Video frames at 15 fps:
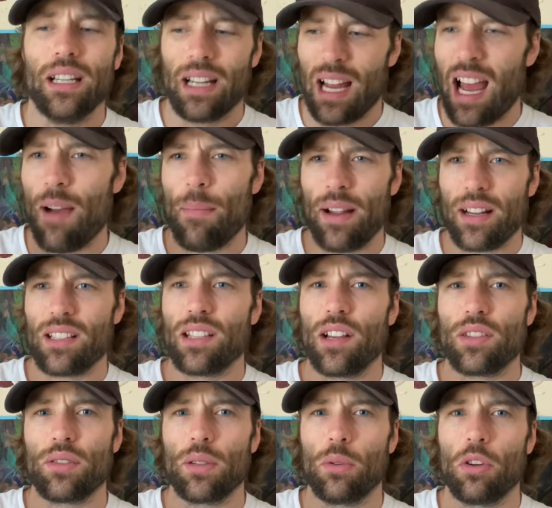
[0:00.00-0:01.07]
And I have my
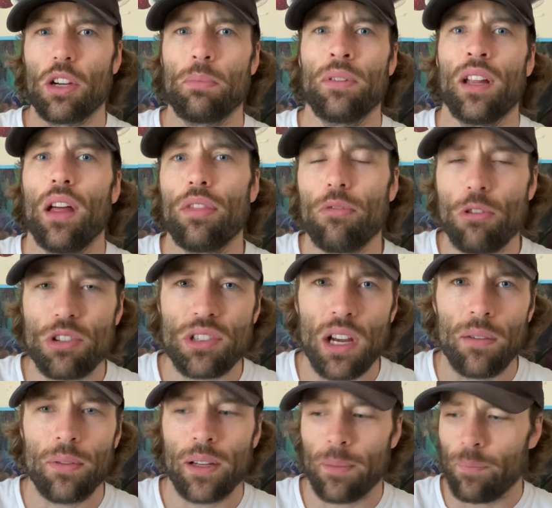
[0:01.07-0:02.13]
accessory work, but then I'll throw
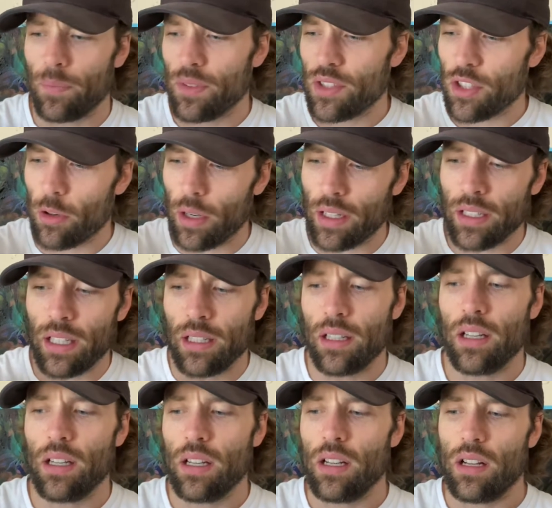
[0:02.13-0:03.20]
stuff in. So I
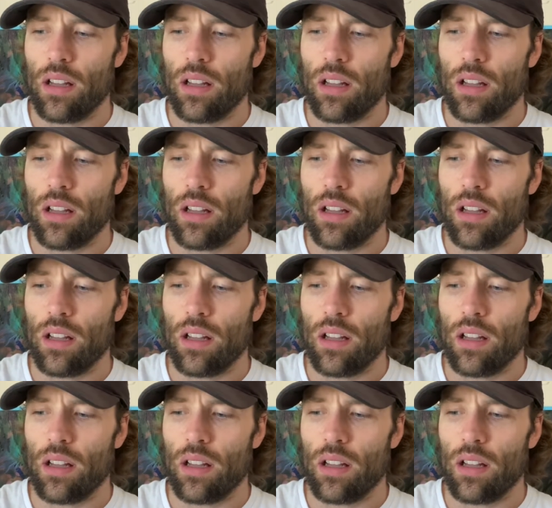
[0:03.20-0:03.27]
did.